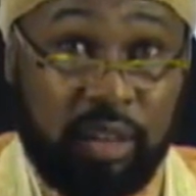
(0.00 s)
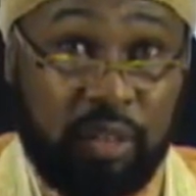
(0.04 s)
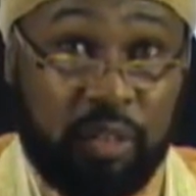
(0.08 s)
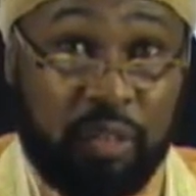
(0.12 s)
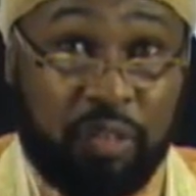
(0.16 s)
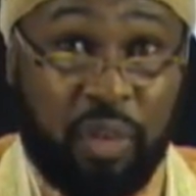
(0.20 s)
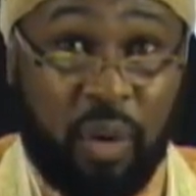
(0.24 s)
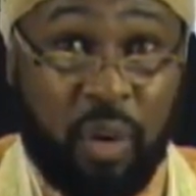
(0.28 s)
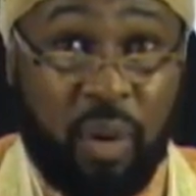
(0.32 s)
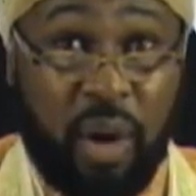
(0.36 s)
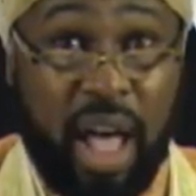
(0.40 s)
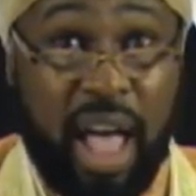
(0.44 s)

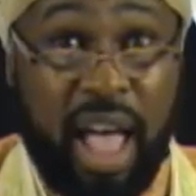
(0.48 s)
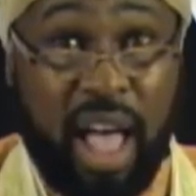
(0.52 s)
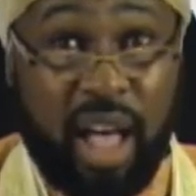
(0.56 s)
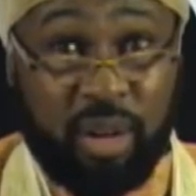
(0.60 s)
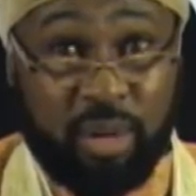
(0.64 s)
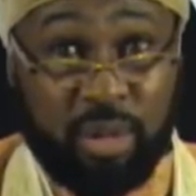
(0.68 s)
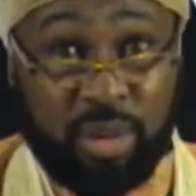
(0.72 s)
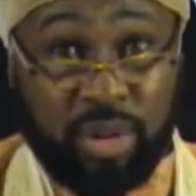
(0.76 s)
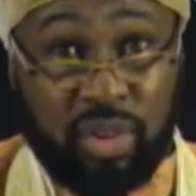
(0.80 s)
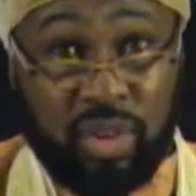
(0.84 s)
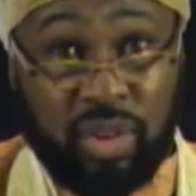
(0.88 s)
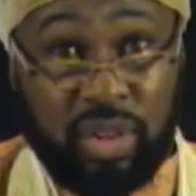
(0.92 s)
4
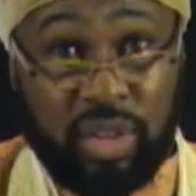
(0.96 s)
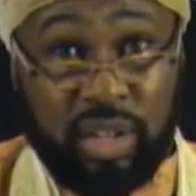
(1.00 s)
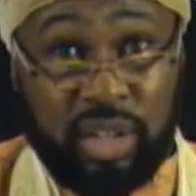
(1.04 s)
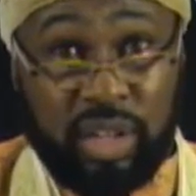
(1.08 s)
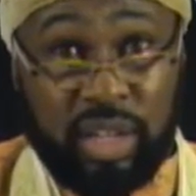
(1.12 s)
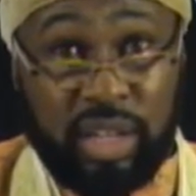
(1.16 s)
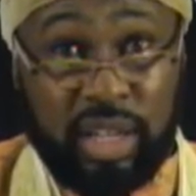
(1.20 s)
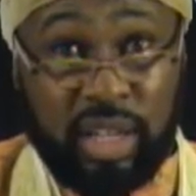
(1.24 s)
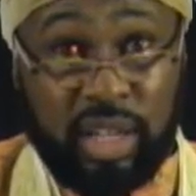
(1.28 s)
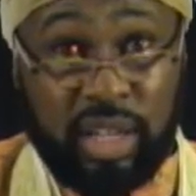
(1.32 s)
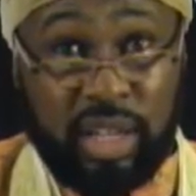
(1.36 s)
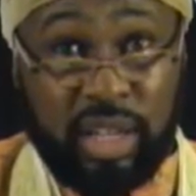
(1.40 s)
hours
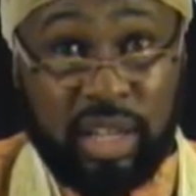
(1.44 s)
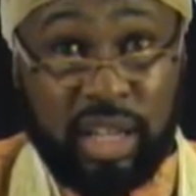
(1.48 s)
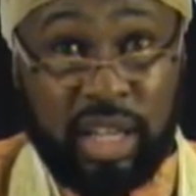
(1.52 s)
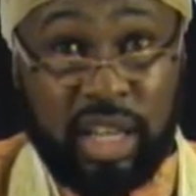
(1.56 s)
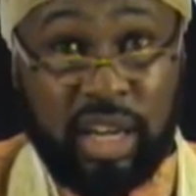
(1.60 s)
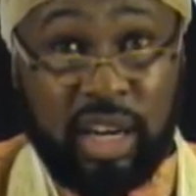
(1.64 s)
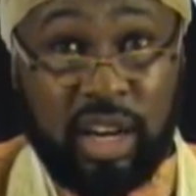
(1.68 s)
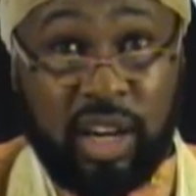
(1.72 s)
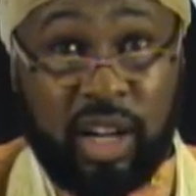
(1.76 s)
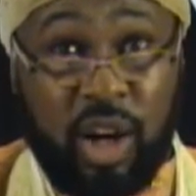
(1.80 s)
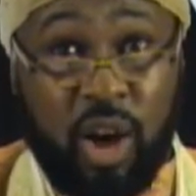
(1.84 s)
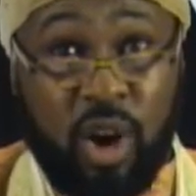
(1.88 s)

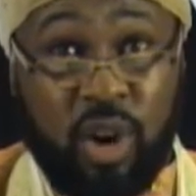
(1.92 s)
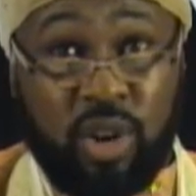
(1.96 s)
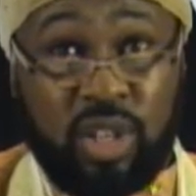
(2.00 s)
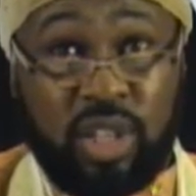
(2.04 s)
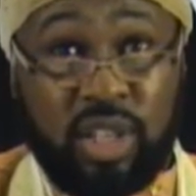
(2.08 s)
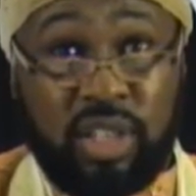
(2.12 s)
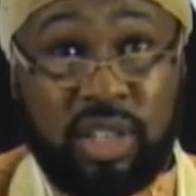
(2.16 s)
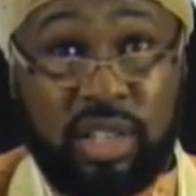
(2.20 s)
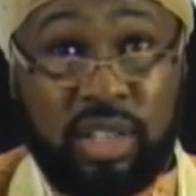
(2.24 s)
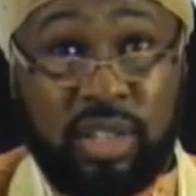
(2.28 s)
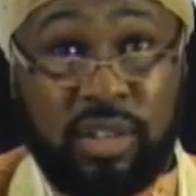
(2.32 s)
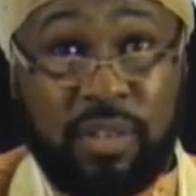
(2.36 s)
in a
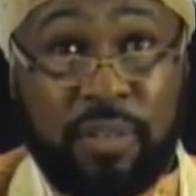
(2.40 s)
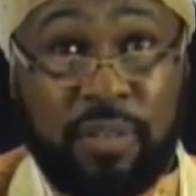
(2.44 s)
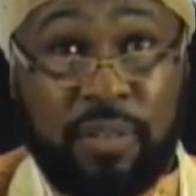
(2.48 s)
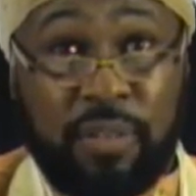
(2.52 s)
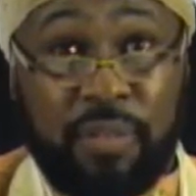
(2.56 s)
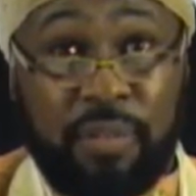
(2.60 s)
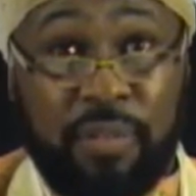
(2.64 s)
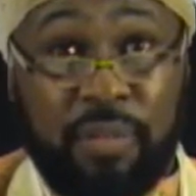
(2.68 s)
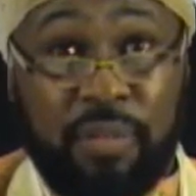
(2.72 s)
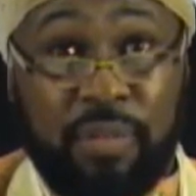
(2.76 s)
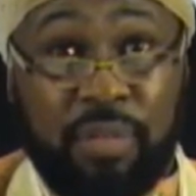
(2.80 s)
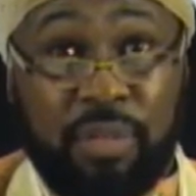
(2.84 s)
corner,
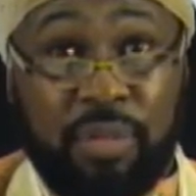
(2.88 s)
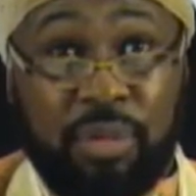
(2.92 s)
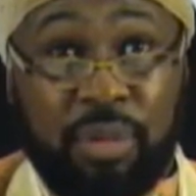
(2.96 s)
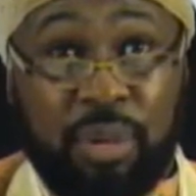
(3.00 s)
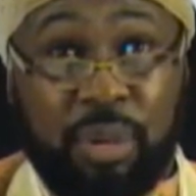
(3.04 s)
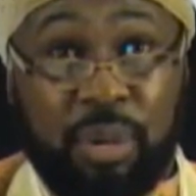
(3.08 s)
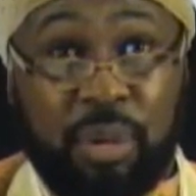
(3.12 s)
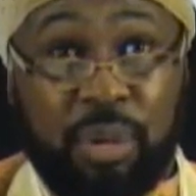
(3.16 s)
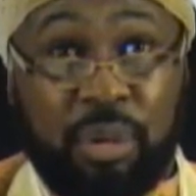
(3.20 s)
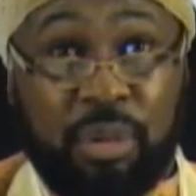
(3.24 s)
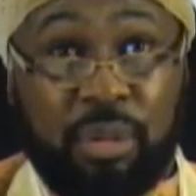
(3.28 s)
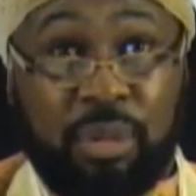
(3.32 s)

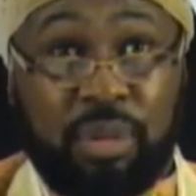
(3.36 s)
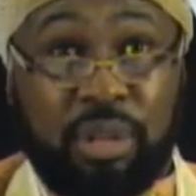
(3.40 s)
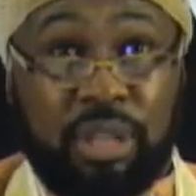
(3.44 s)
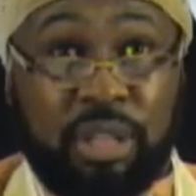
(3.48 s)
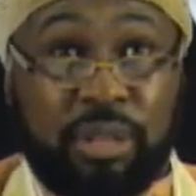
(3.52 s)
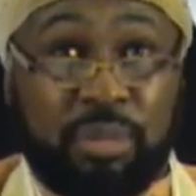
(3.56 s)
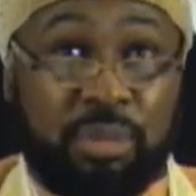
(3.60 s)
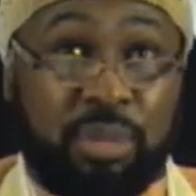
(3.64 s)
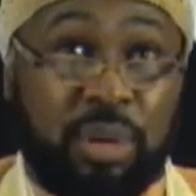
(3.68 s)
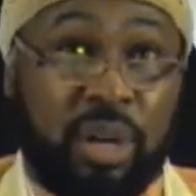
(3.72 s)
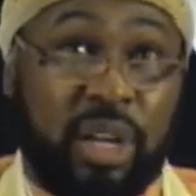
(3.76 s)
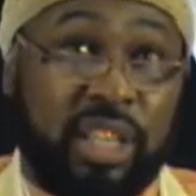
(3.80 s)

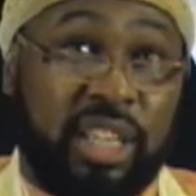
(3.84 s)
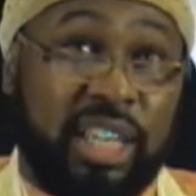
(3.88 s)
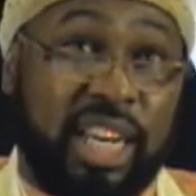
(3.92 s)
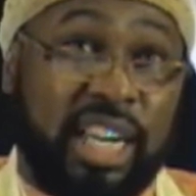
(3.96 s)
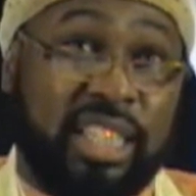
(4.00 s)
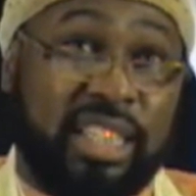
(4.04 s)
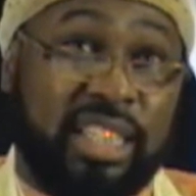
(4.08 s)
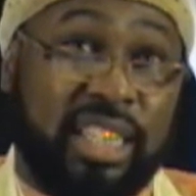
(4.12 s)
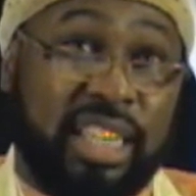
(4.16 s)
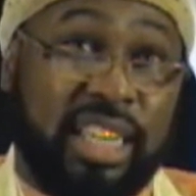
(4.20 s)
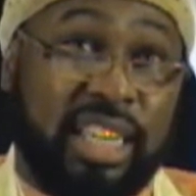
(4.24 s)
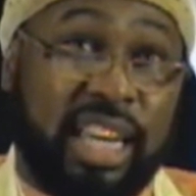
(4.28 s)
brother,
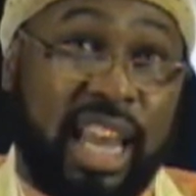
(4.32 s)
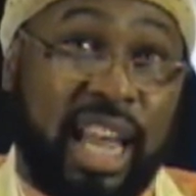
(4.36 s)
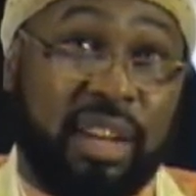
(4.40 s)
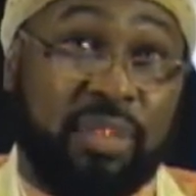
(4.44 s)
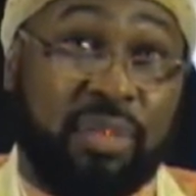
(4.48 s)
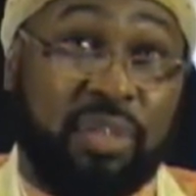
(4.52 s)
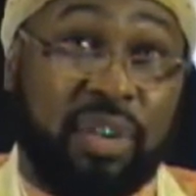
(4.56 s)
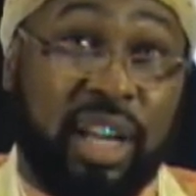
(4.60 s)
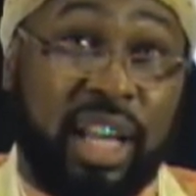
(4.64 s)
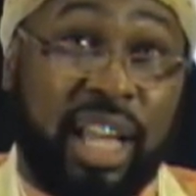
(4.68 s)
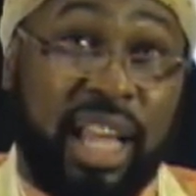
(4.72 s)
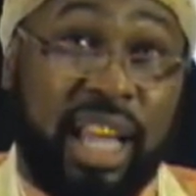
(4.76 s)
that seemed
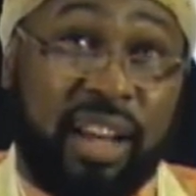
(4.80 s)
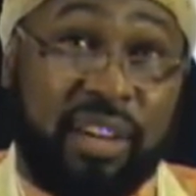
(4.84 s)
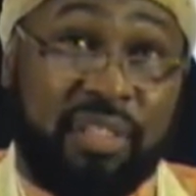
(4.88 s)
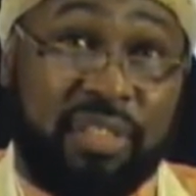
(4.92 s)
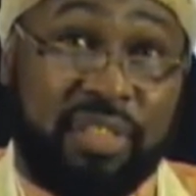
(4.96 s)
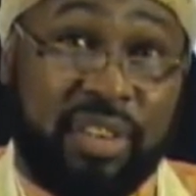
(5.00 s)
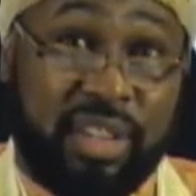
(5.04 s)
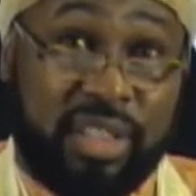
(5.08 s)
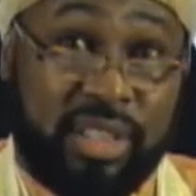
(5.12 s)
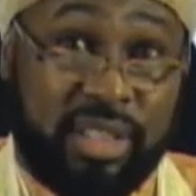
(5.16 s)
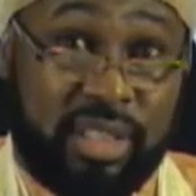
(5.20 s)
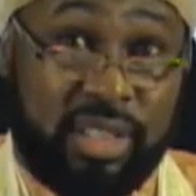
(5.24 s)
like
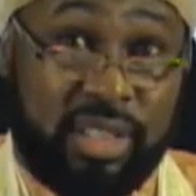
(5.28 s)
forever.